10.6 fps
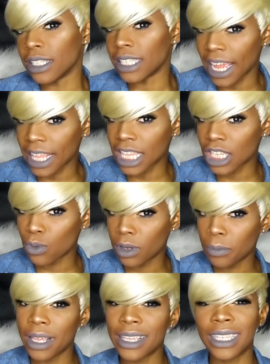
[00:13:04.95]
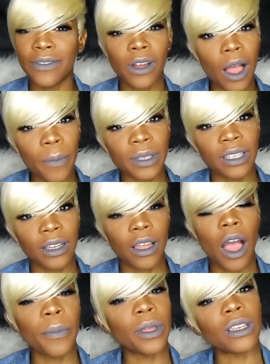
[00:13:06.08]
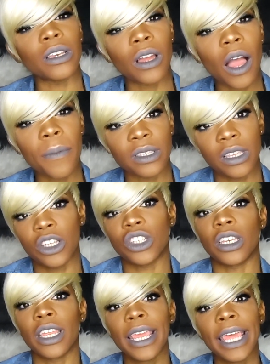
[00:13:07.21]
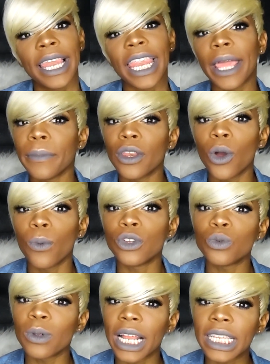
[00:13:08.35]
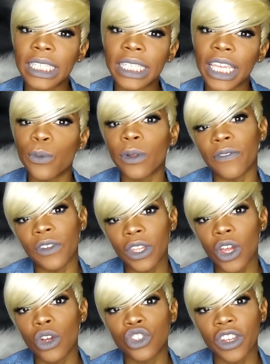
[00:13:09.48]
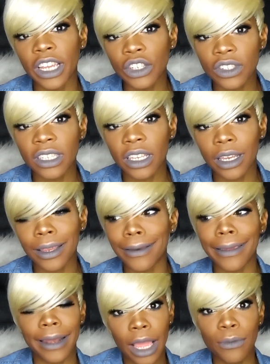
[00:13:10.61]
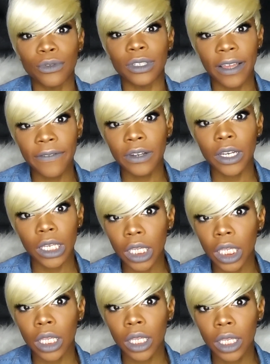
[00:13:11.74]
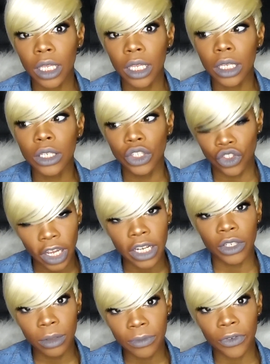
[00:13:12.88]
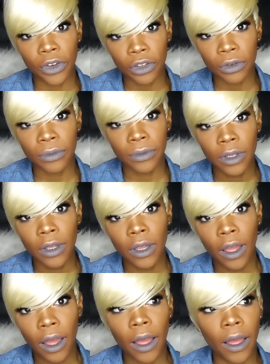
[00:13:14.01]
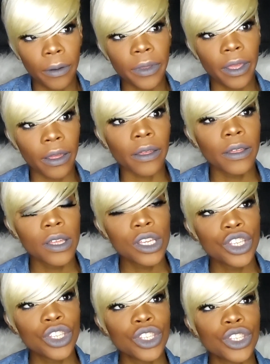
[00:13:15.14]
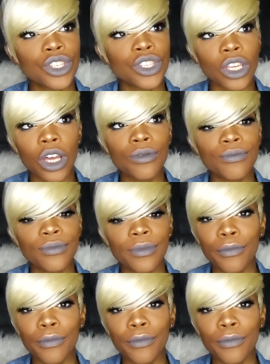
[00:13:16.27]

looks like this one, please leave a comment in the comment section. Let me know what you would like to see, what videos you're interested in, and I will definitely try to do them for you. Yeah. So,